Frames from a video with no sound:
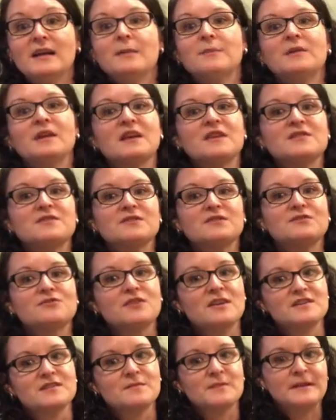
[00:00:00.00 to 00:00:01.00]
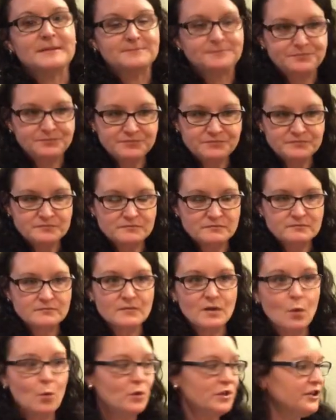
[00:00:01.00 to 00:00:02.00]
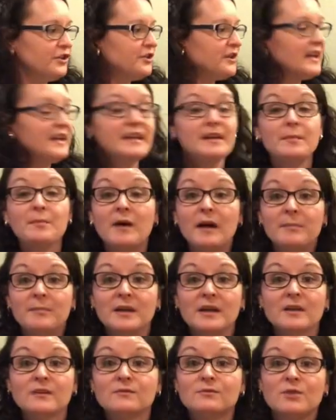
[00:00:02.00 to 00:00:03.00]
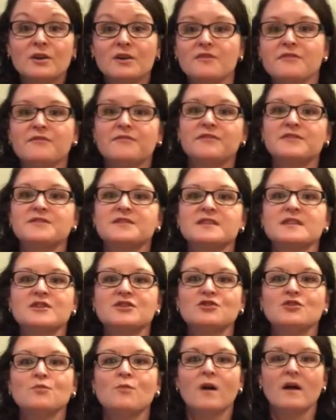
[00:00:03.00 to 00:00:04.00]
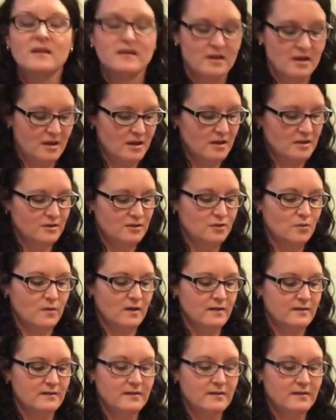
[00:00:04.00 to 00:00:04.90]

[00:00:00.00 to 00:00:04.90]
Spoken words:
Because trust me, when you're getting a puppy, what are the first things you want? You want